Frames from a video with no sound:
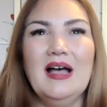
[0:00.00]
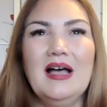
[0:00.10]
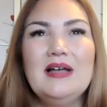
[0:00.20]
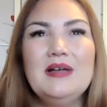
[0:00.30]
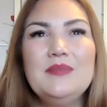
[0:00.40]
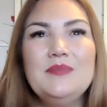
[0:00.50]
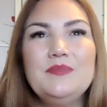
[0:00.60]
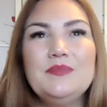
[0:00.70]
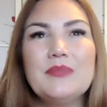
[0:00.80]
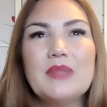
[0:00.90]
Um,
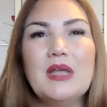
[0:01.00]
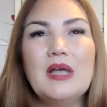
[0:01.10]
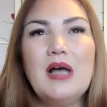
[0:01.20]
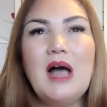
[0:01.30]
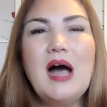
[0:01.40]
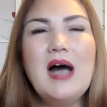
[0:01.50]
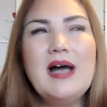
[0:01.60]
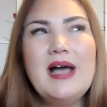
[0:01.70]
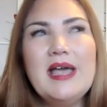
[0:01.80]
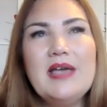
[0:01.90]

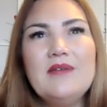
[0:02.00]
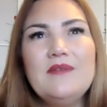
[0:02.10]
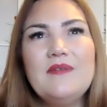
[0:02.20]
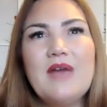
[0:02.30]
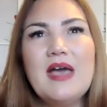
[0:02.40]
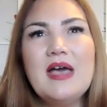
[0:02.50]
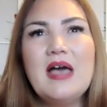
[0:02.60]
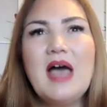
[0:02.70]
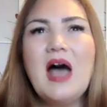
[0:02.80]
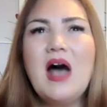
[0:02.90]
I have
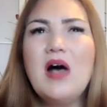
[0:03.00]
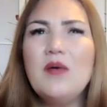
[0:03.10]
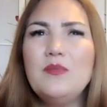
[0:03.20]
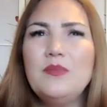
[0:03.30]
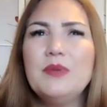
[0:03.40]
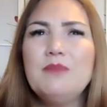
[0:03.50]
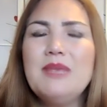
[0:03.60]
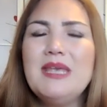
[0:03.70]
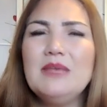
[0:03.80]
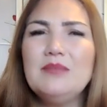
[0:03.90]
uh, helped
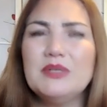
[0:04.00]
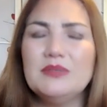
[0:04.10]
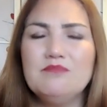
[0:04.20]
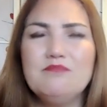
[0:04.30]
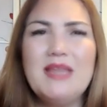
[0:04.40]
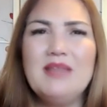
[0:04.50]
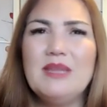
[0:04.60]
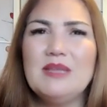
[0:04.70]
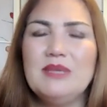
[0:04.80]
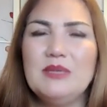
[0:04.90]
people, many,
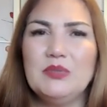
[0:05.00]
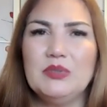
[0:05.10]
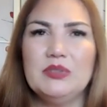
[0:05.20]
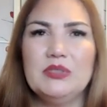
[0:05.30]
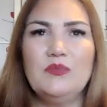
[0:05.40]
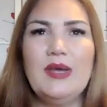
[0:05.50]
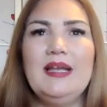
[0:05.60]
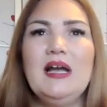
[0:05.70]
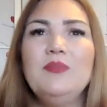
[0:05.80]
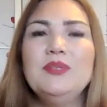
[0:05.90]
many people, to
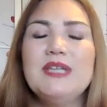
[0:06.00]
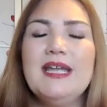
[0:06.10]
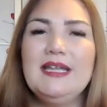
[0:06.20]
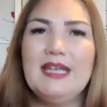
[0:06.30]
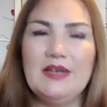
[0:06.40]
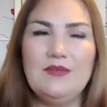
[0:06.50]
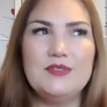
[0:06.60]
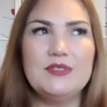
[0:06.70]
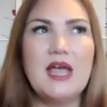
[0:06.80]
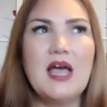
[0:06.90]
wake up to their
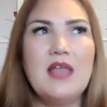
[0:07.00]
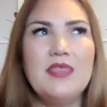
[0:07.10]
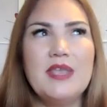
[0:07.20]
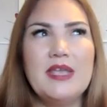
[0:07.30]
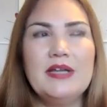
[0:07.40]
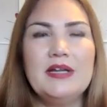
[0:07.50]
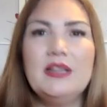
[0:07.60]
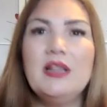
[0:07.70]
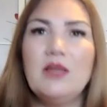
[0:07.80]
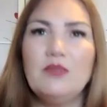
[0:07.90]
gifts and their
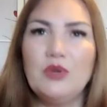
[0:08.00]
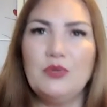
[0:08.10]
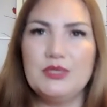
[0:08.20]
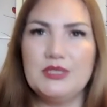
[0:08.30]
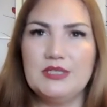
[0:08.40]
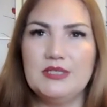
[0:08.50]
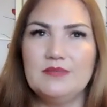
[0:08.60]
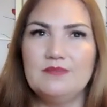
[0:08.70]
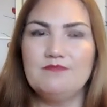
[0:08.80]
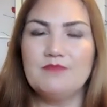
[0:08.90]
life
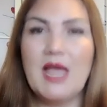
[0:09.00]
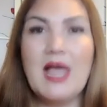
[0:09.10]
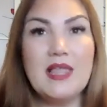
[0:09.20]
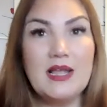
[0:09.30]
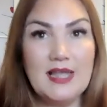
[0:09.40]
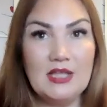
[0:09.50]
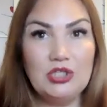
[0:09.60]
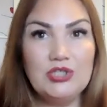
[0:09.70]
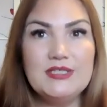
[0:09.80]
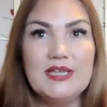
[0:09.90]
purposes. And I can
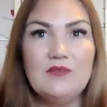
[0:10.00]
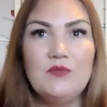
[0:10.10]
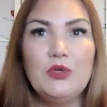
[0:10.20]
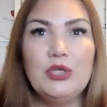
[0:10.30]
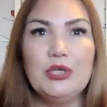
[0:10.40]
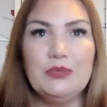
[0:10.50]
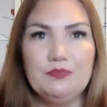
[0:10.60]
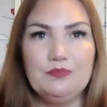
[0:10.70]
do the same for you.